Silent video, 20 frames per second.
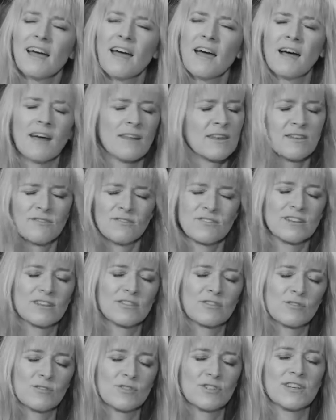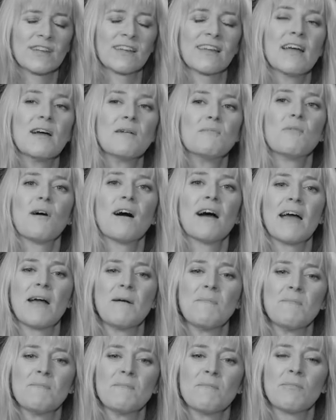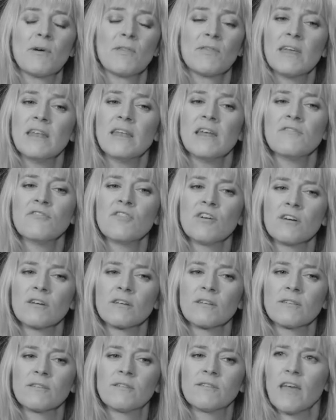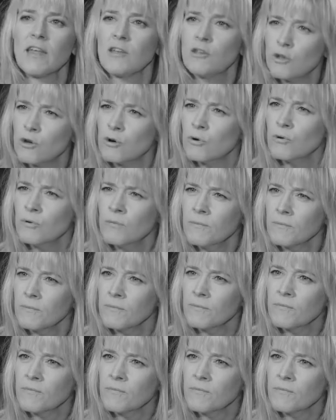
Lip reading: I never did crocheting, but they never said no.